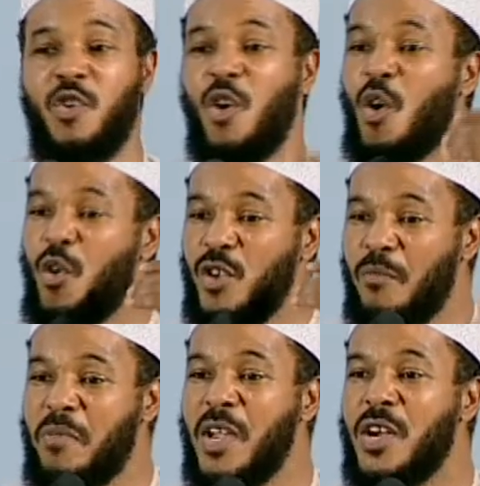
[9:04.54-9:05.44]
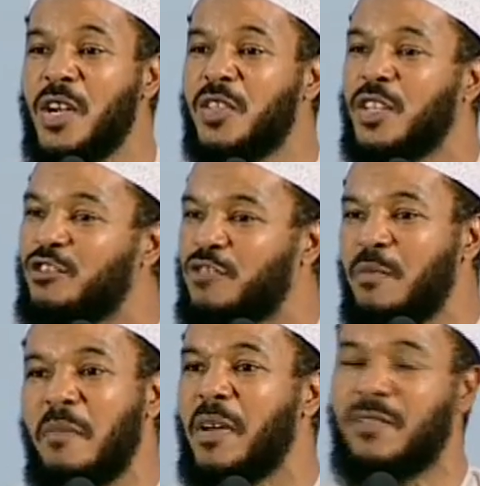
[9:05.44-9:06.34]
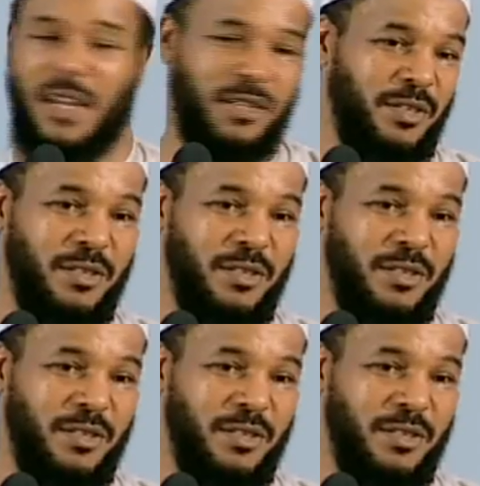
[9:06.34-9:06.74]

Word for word: grow your beards and trim your mustaches.